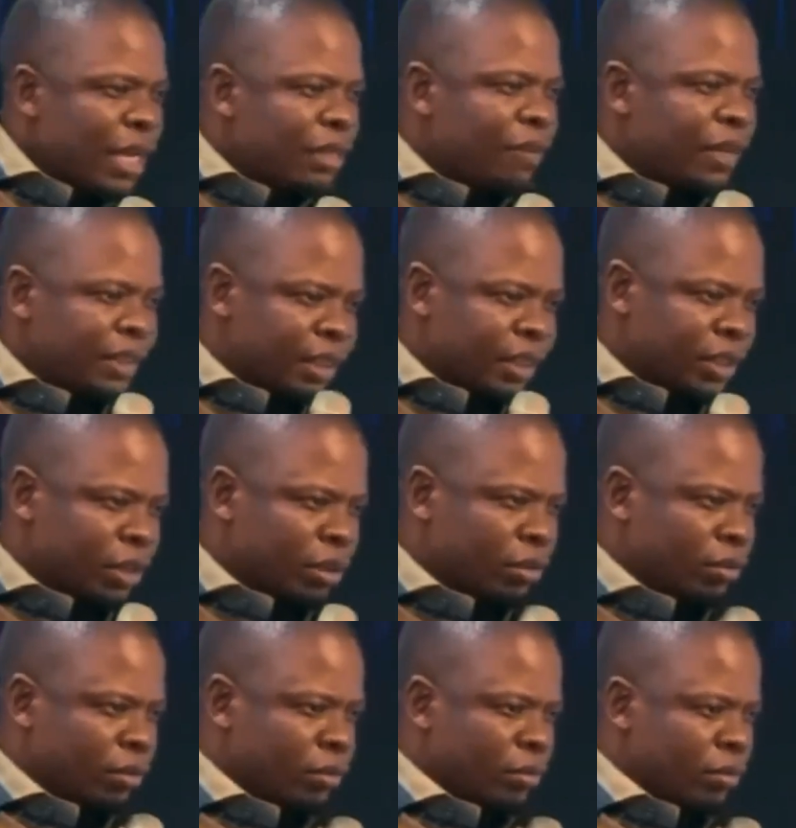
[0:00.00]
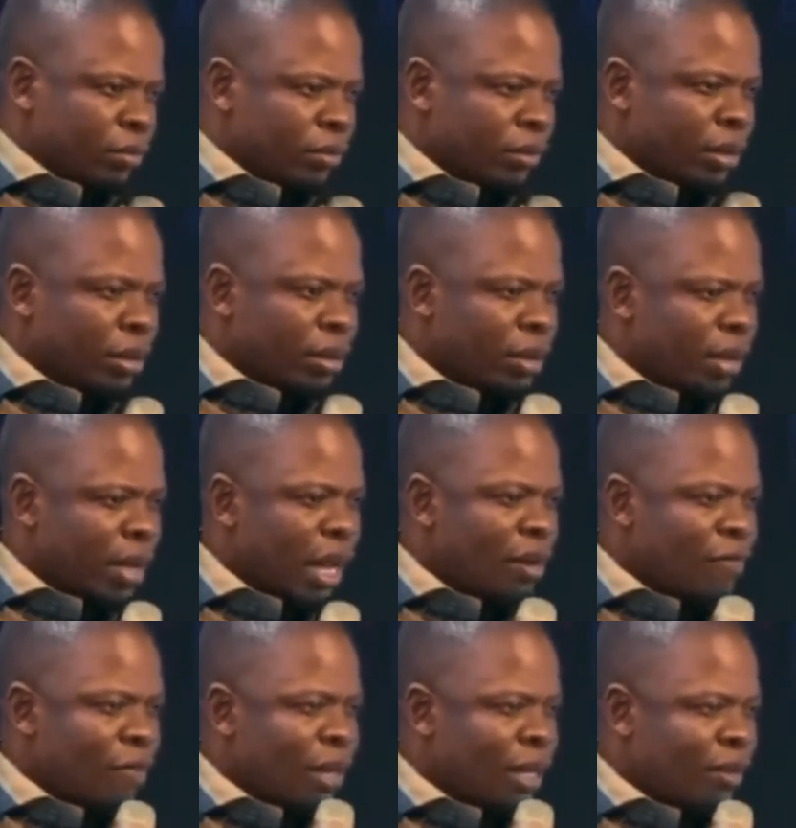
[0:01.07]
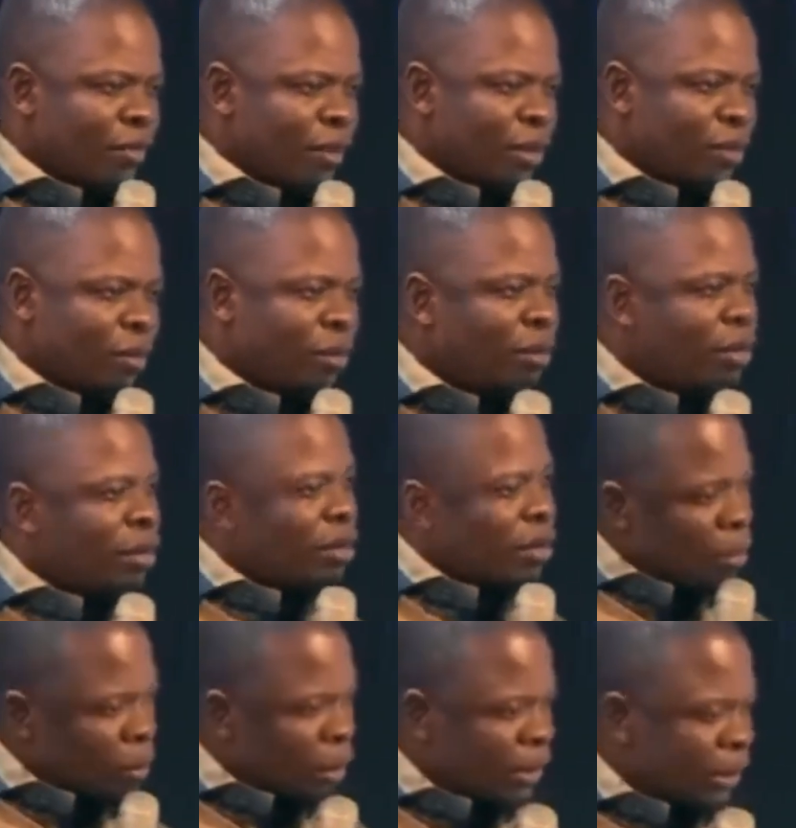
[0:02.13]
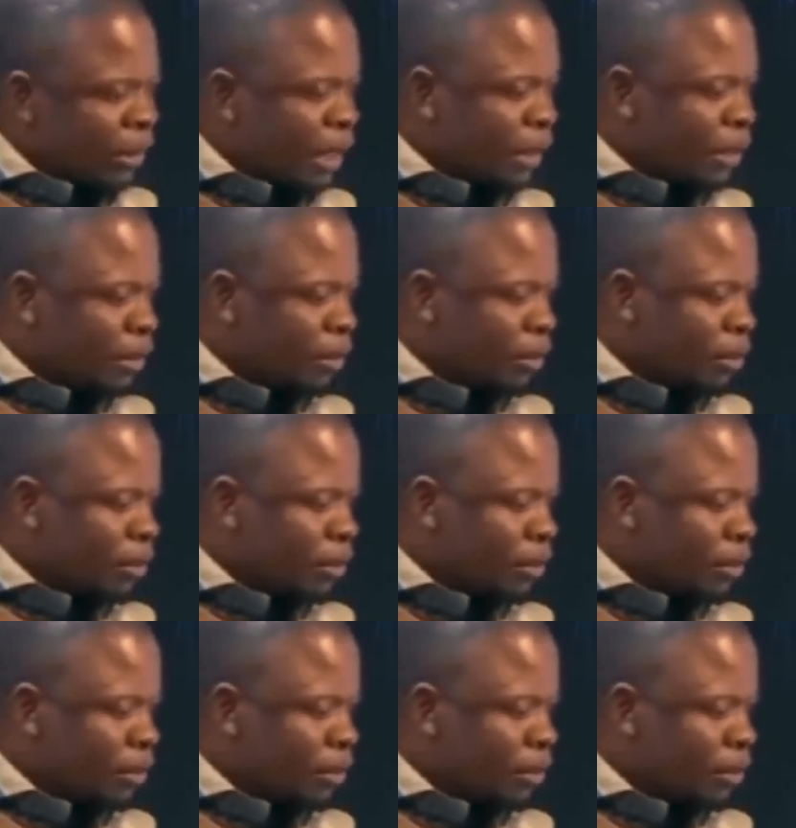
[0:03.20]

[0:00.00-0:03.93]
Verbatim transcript: you an advantage. I have forgiven you. What is that?